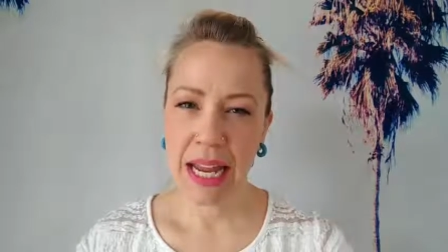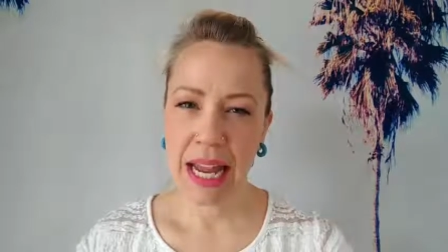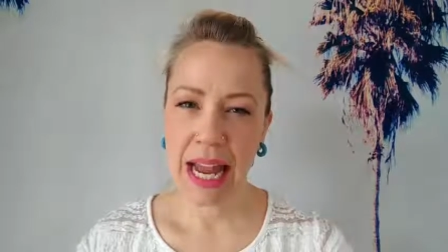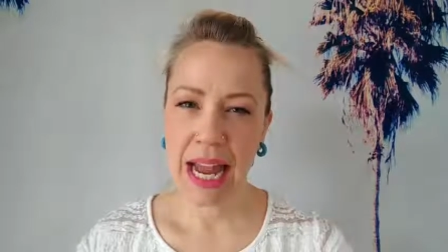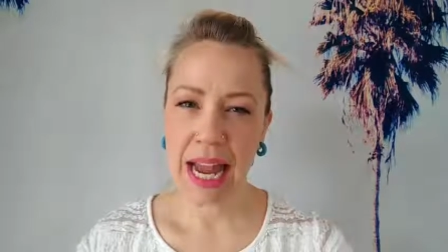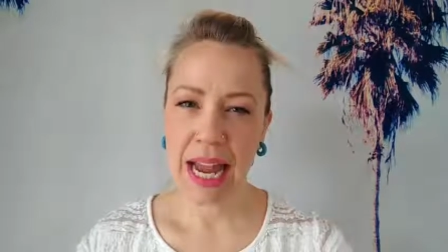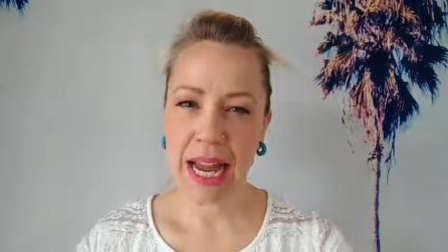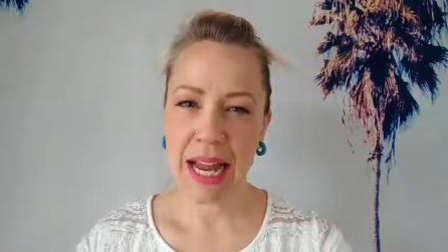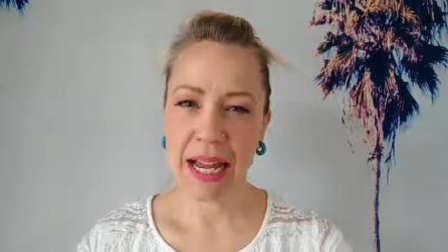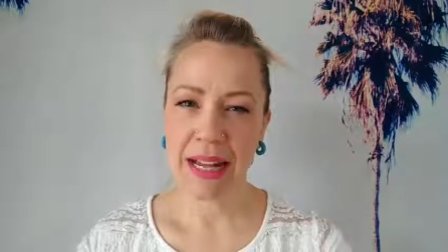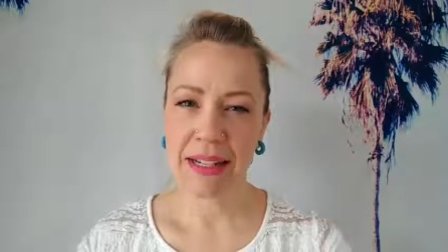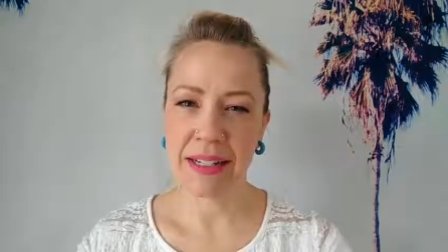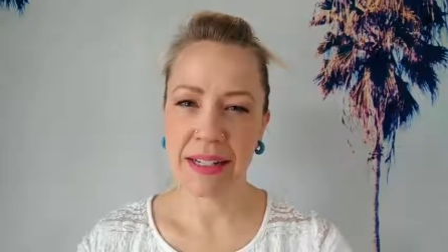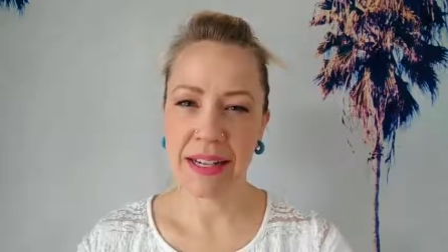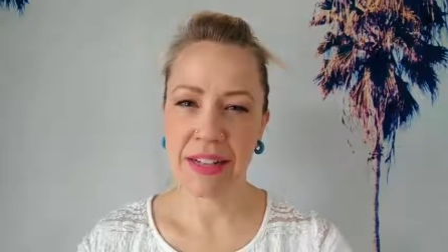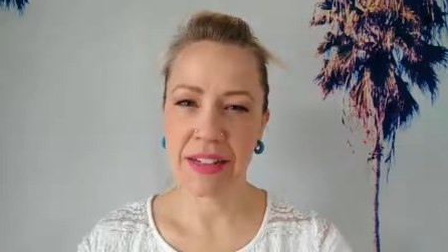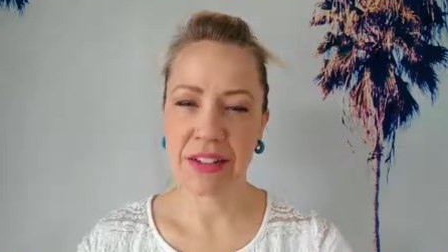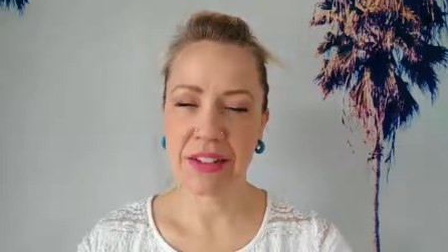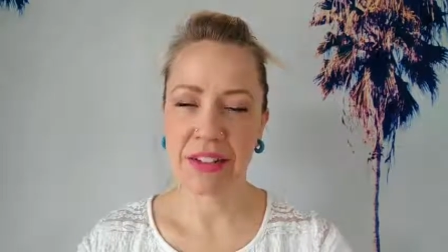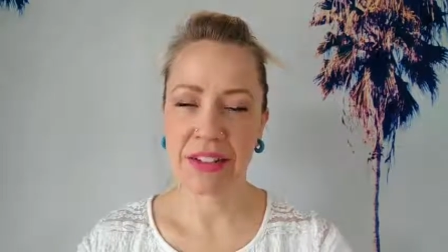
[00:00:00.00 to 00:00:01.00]
And
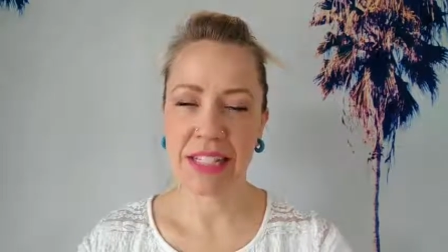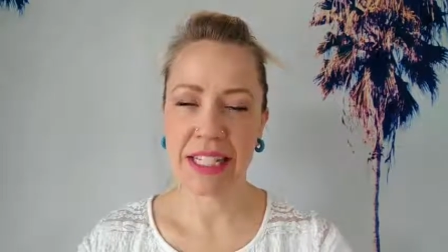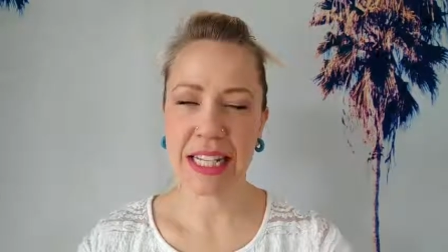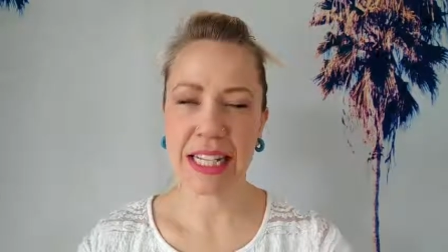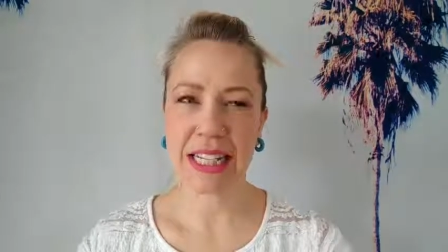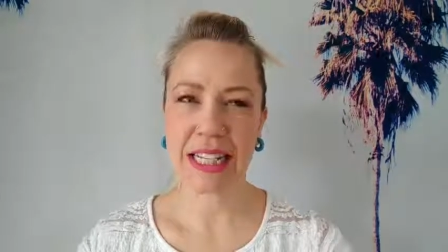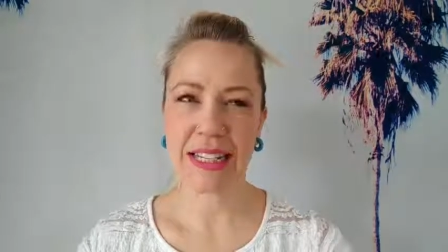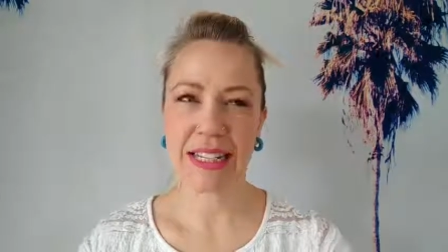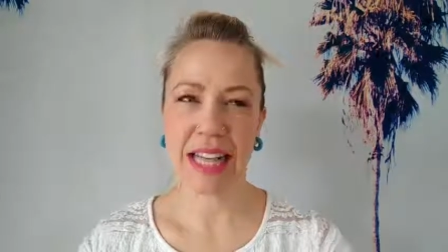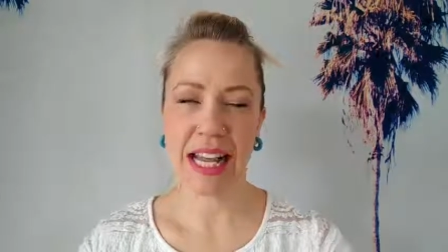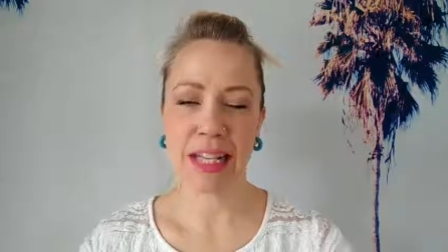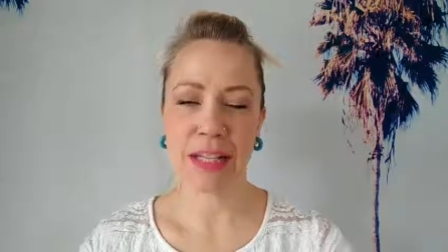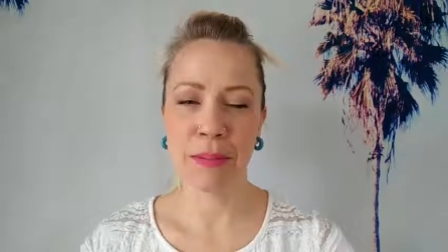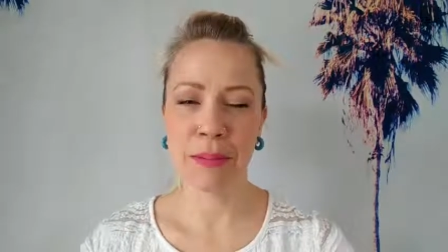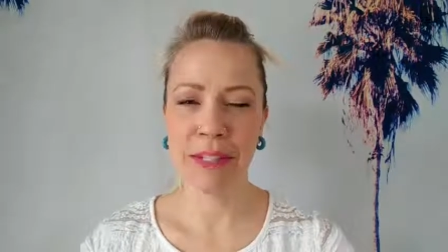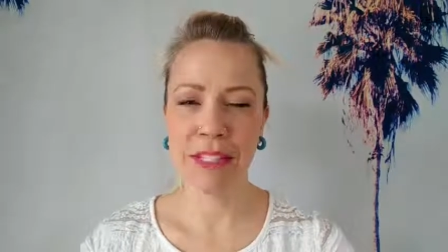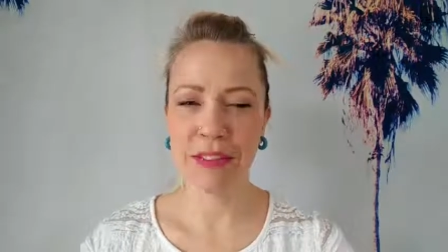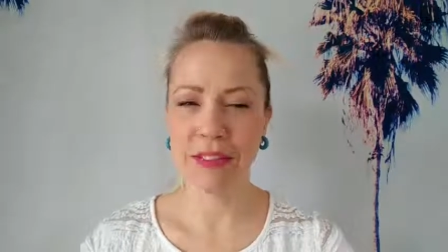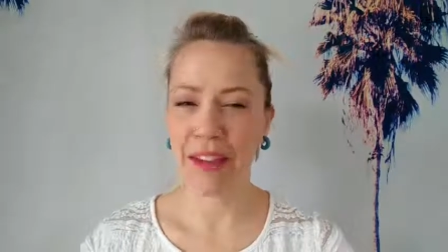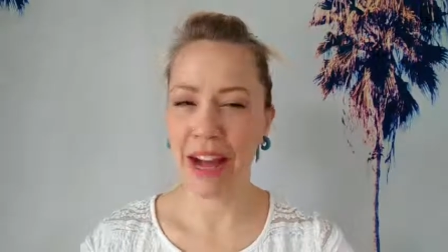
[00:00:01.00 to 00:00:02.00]
there's like this
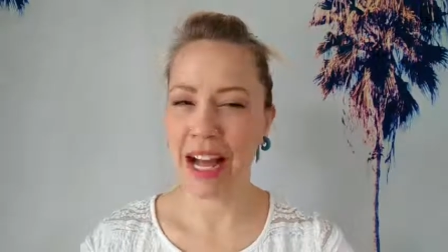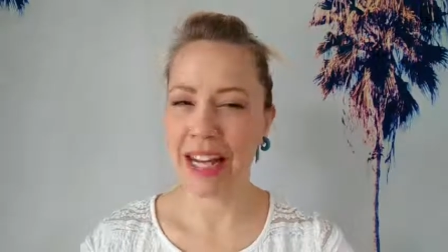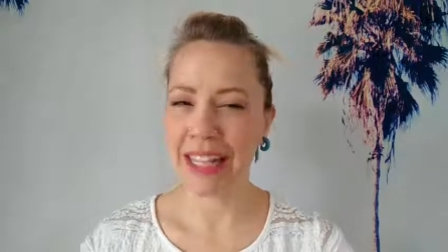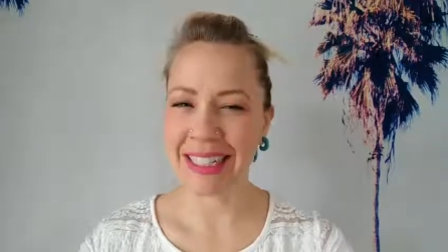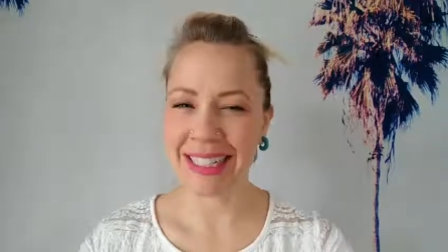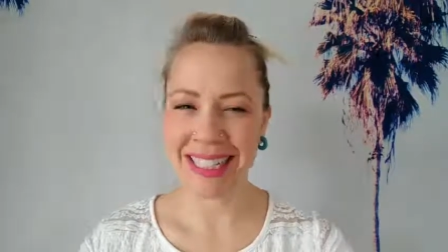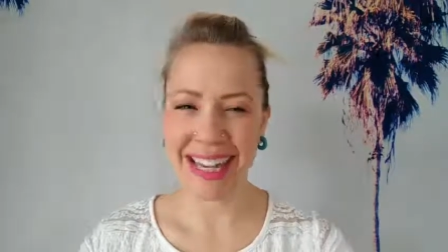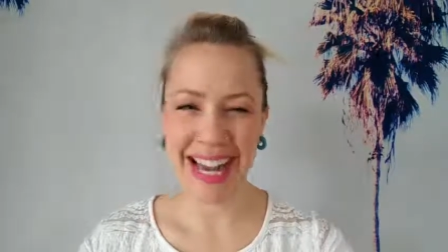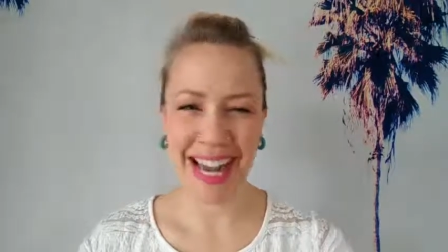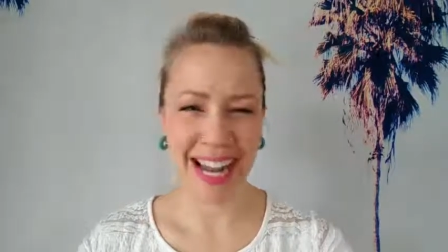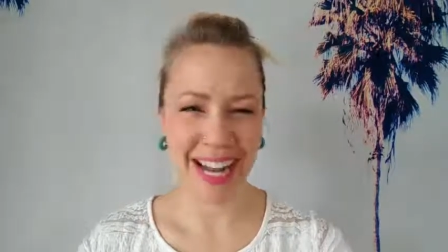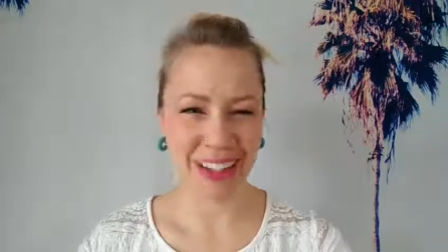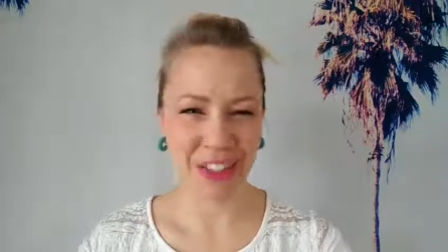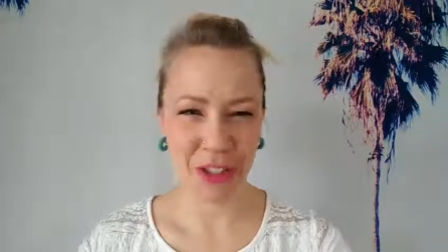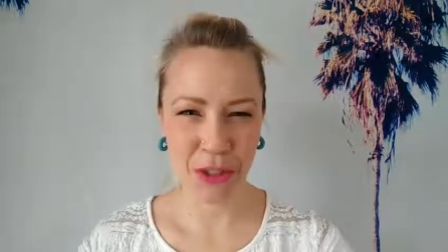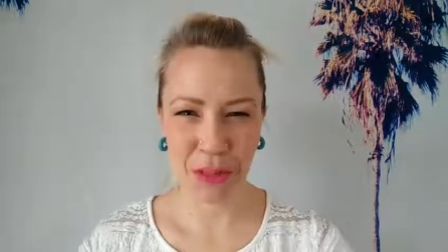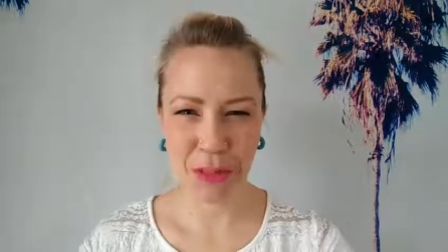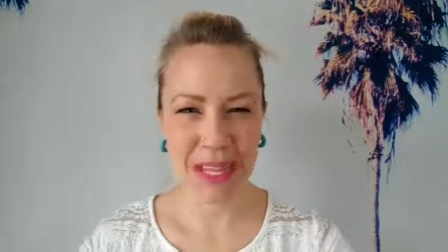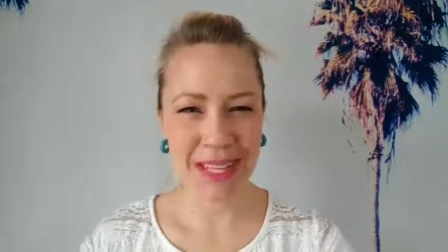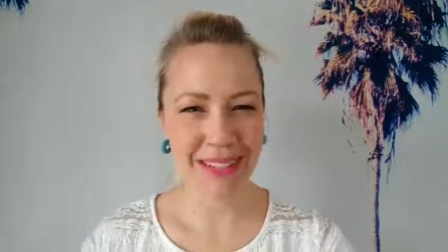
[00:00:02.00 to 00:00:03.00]
element of
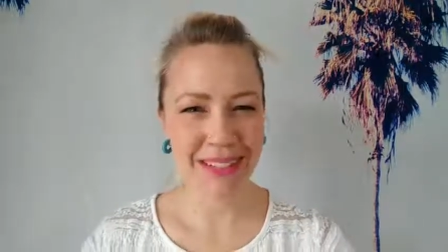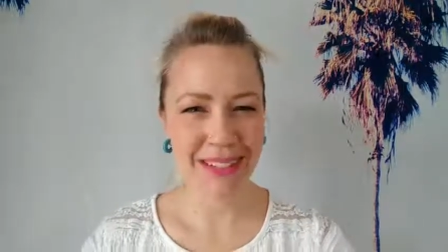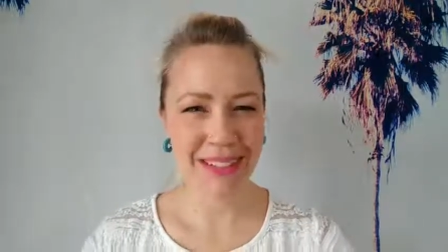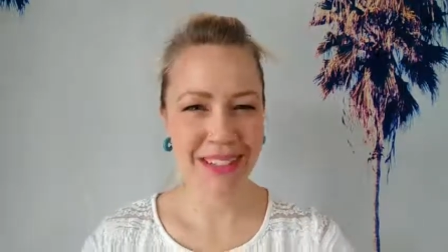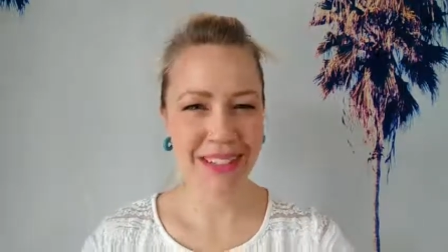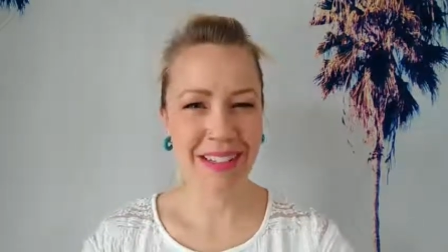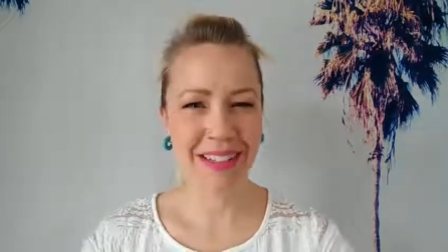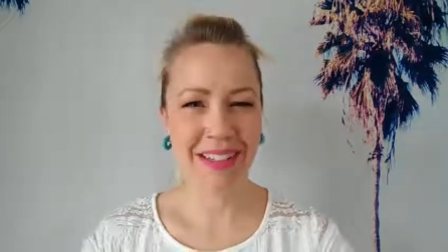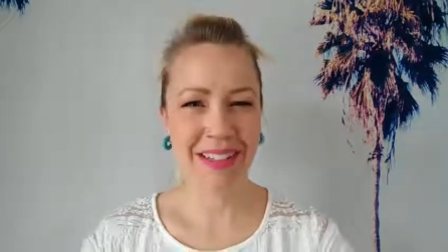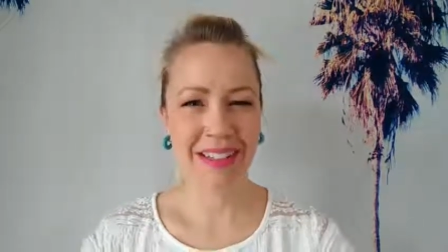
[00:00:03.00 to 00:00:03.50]
unattachment